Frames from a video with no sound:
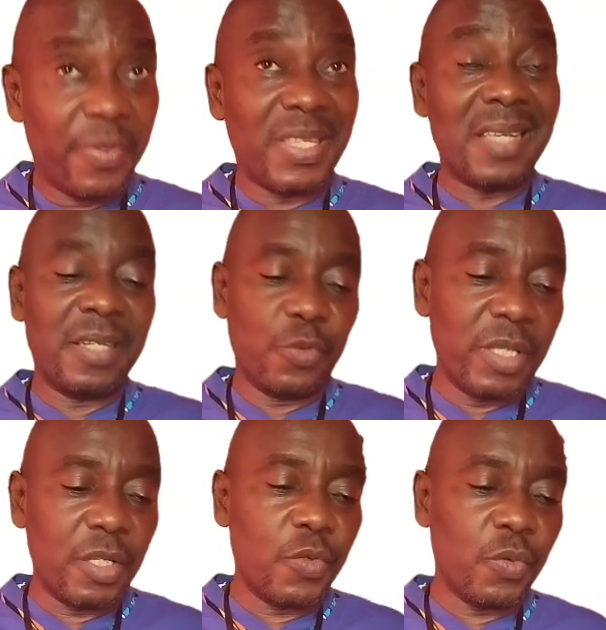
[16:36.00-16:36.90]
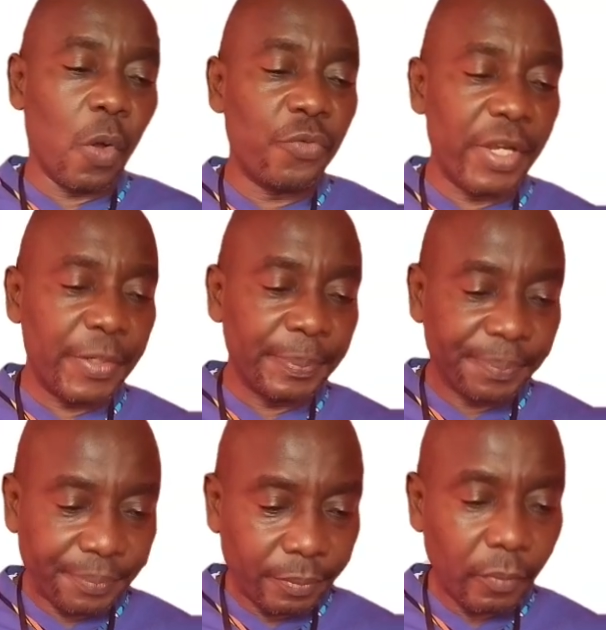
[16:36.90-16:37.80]
precisely 20 to 100.
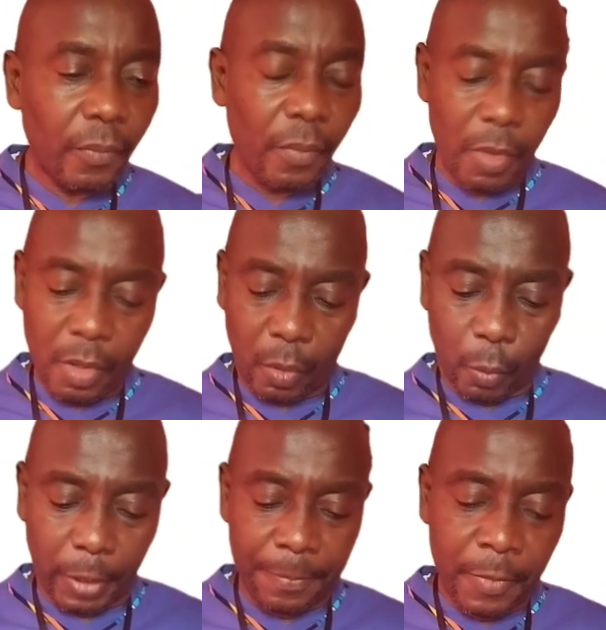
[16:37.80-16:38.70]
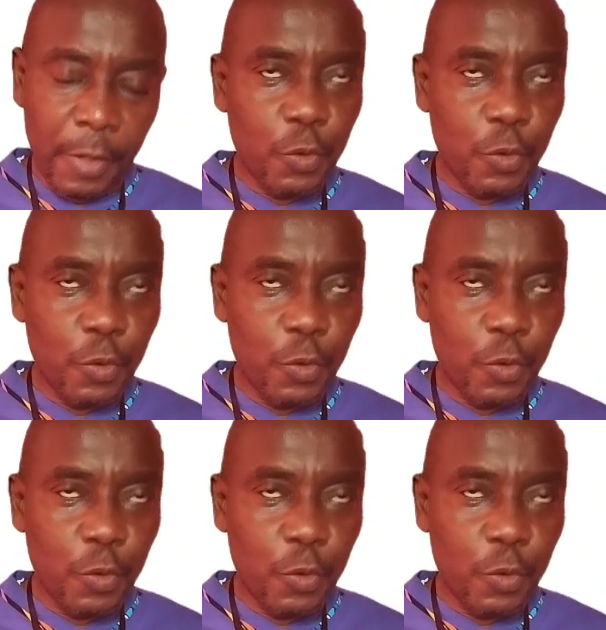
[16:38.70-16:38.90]
Okay,